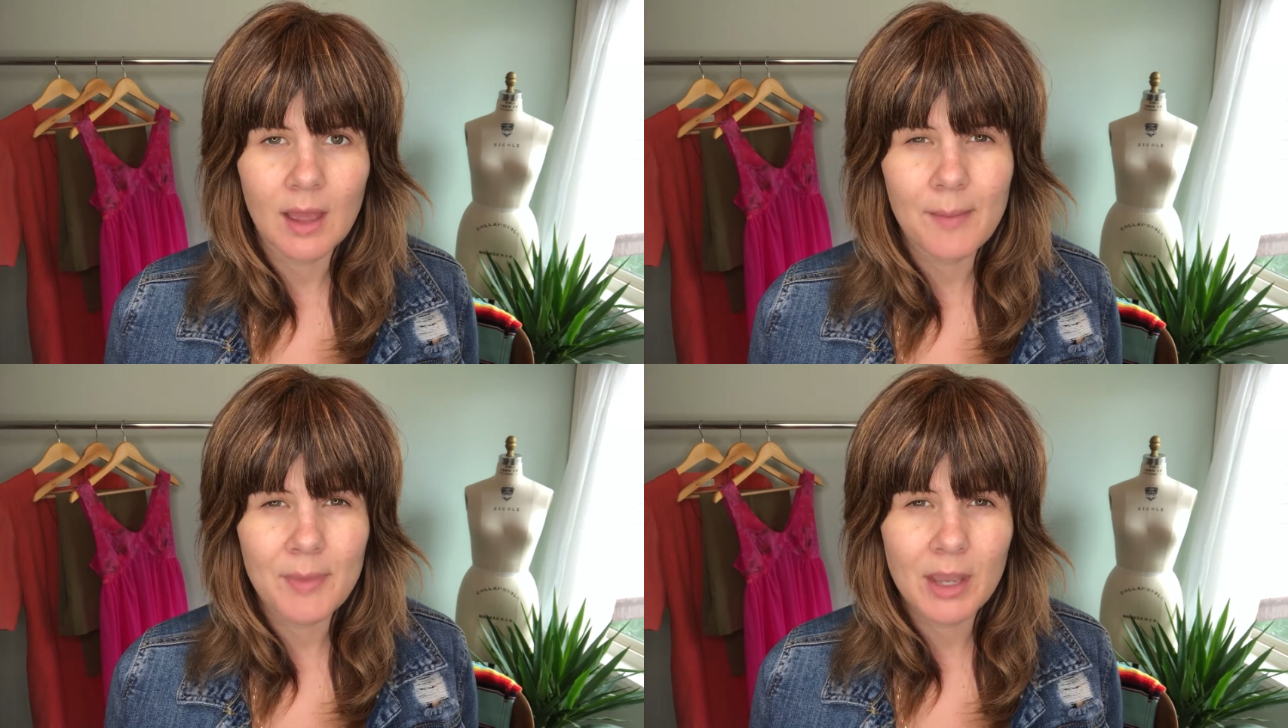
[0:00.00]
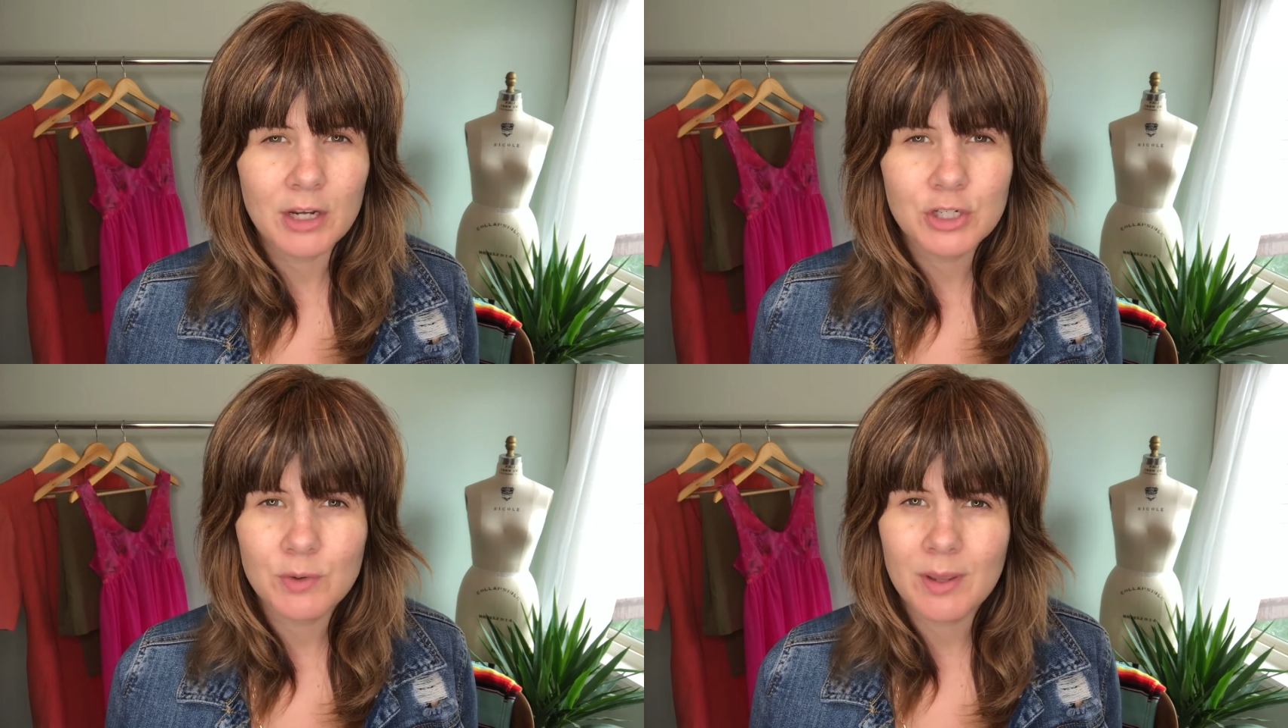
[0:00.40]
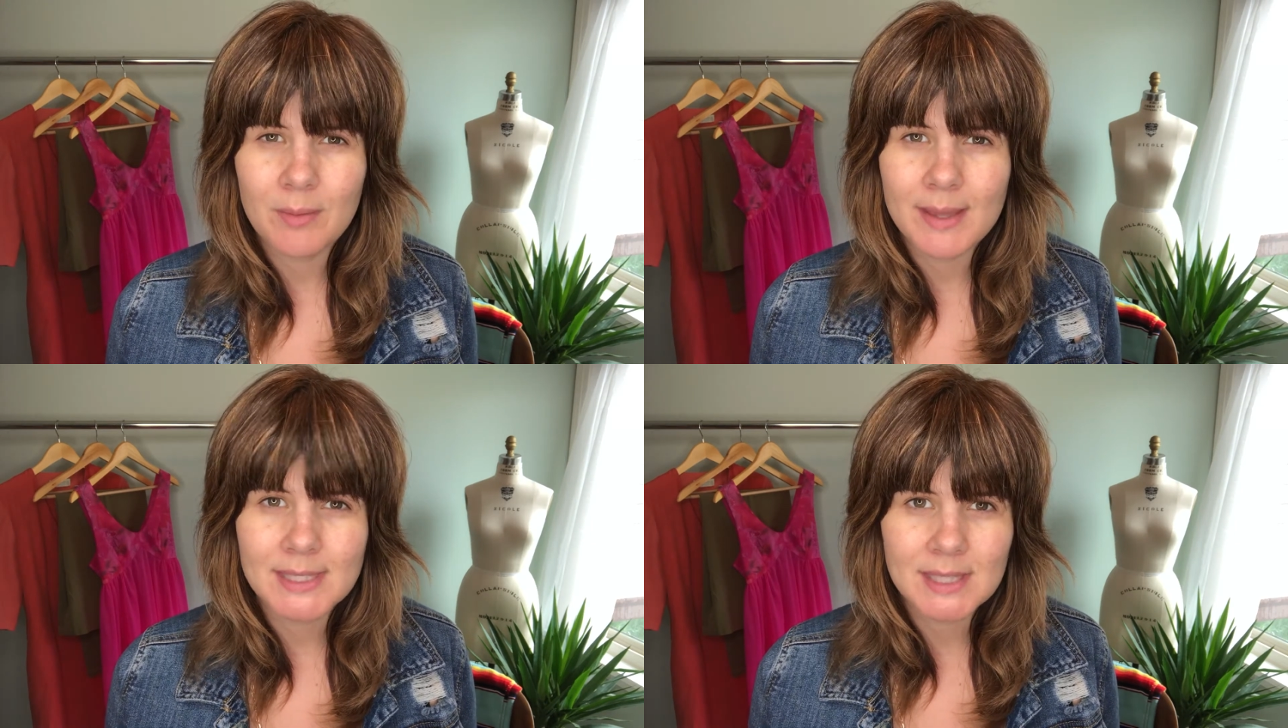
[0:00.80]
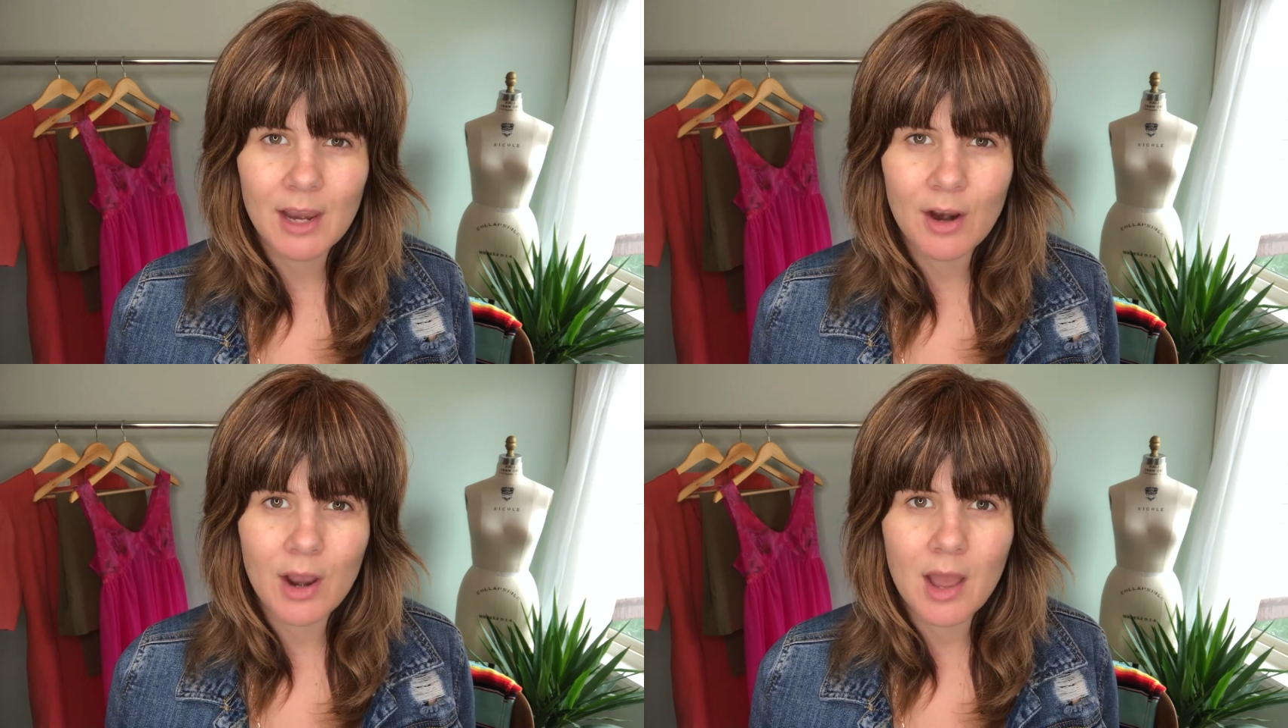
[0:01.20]
I'm not going to do any
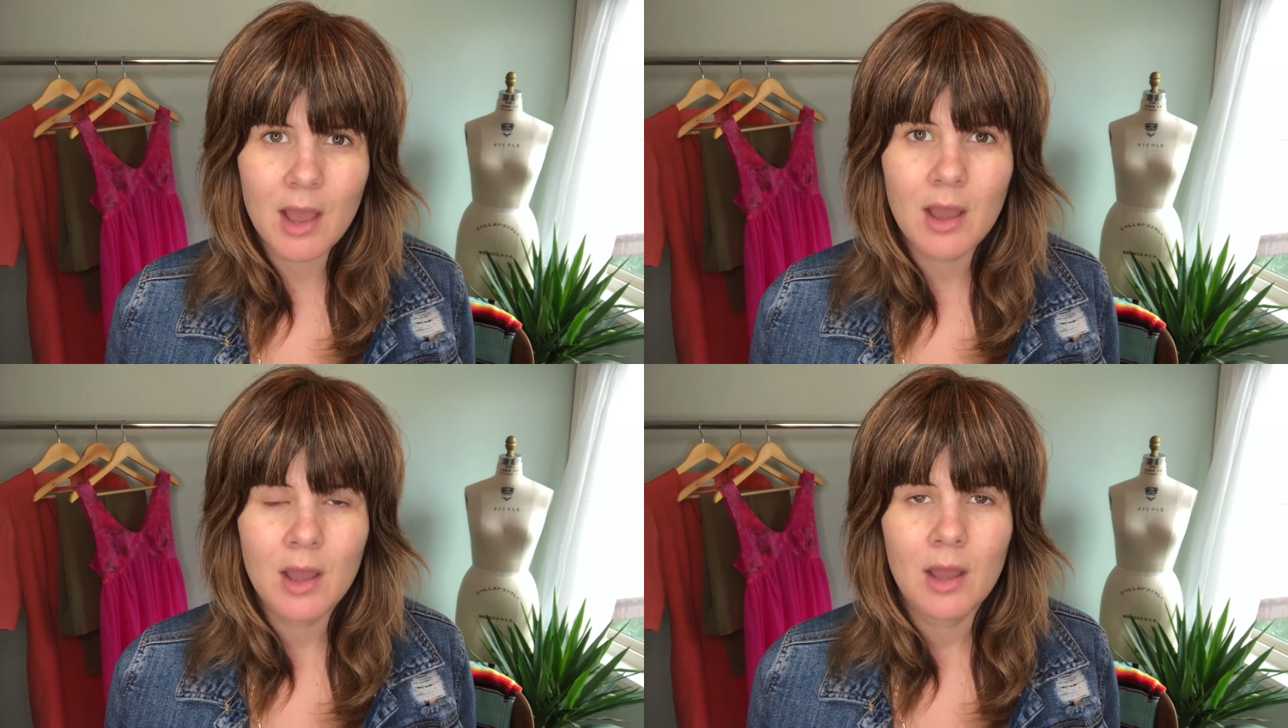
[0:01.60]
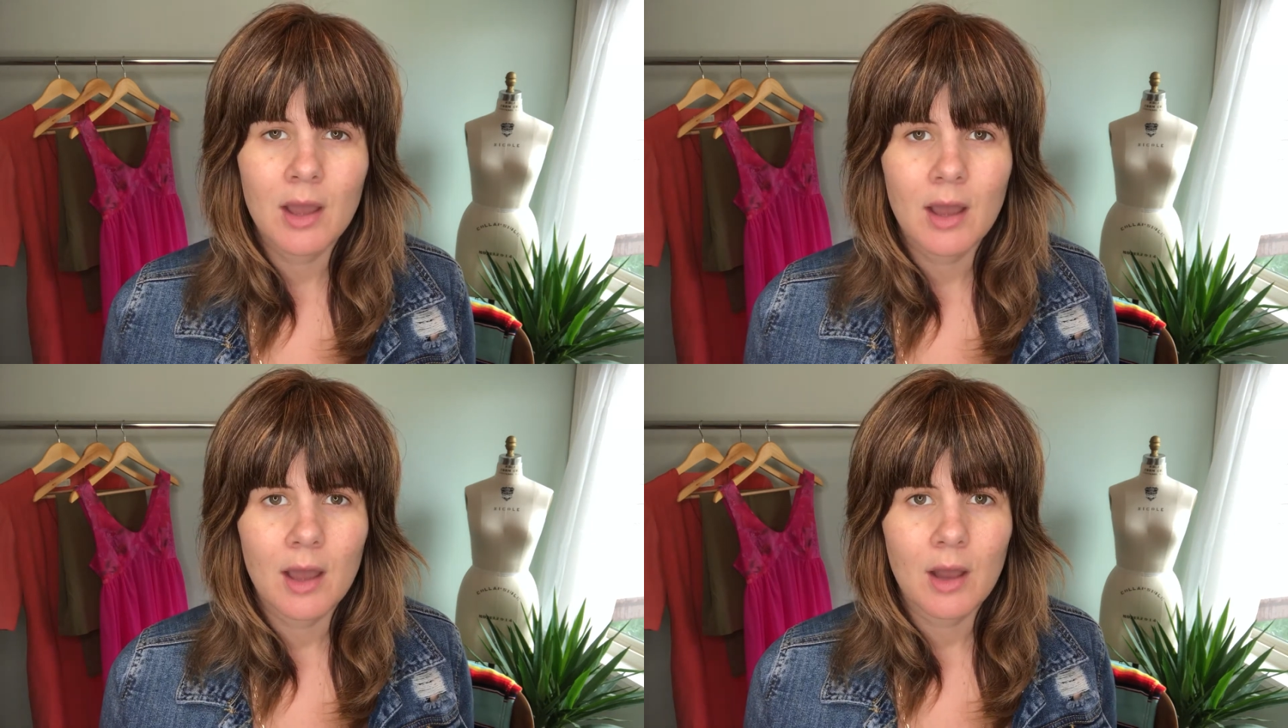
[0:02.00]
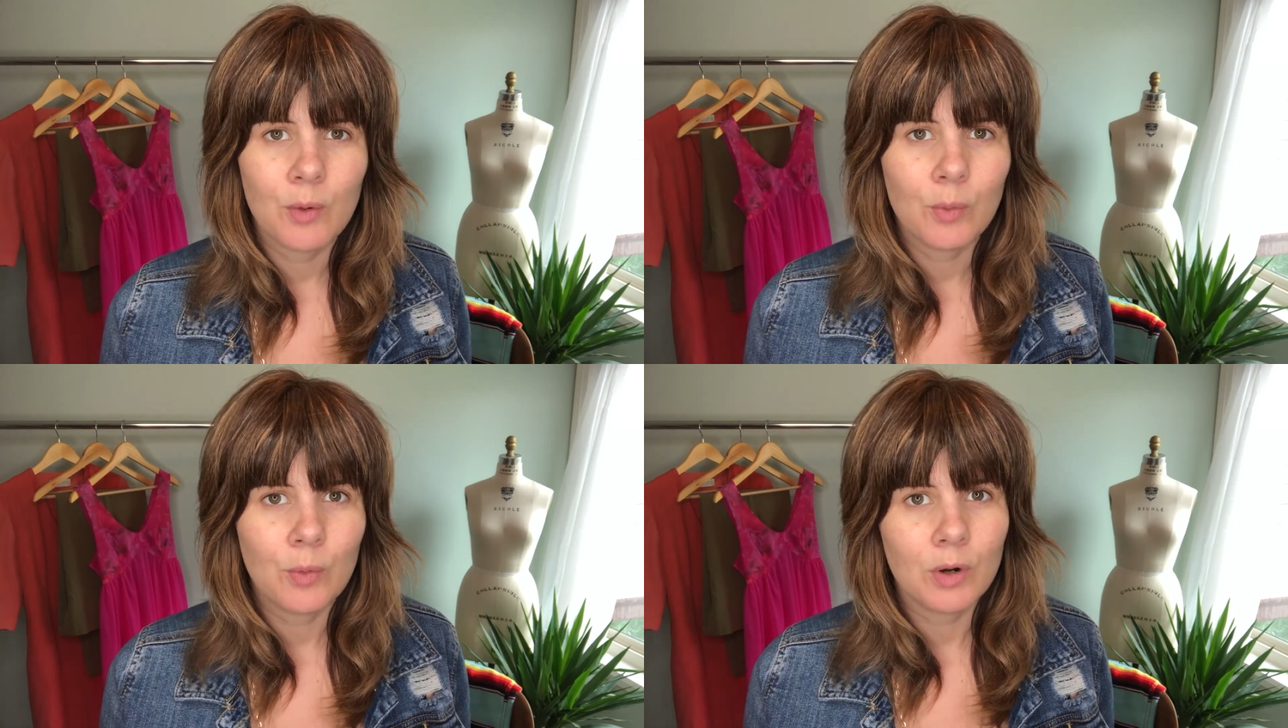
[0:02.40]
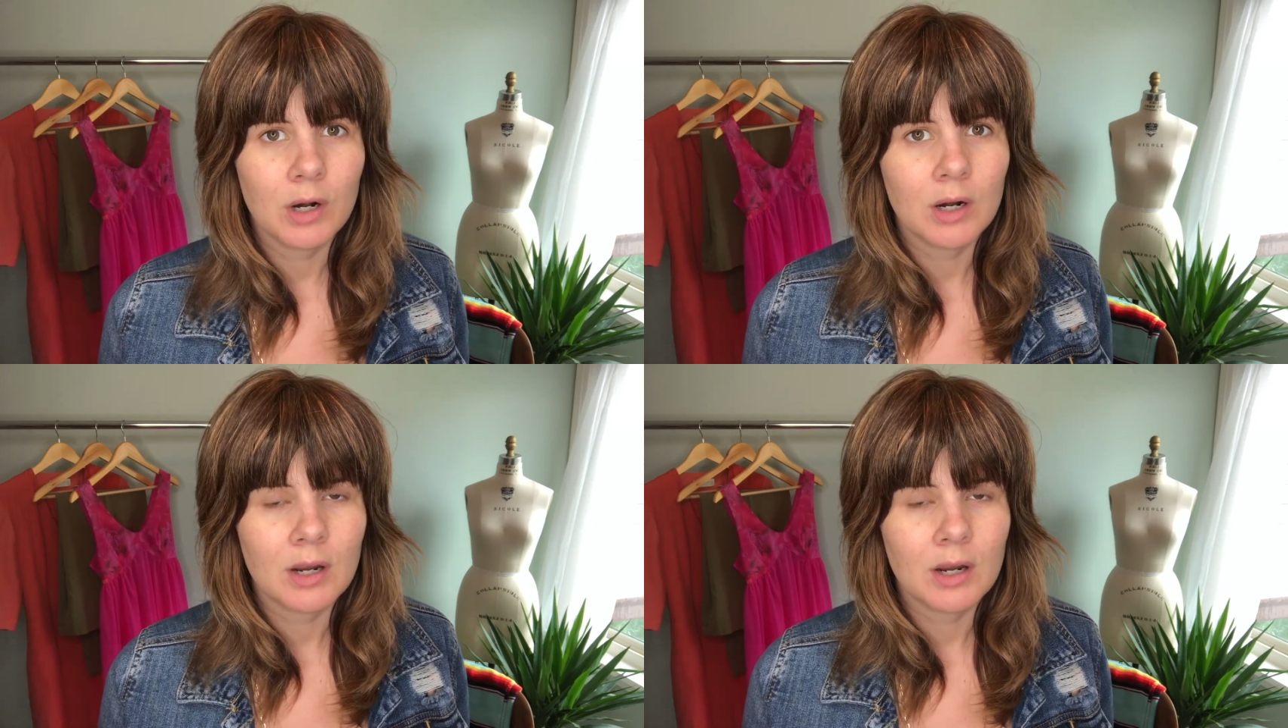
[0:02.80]
mascara or